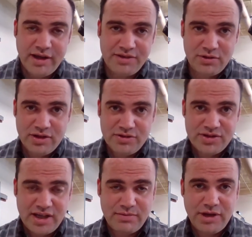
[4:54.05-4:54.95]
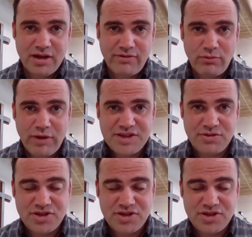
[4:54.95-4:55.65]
That's what you say at the beginning of a race or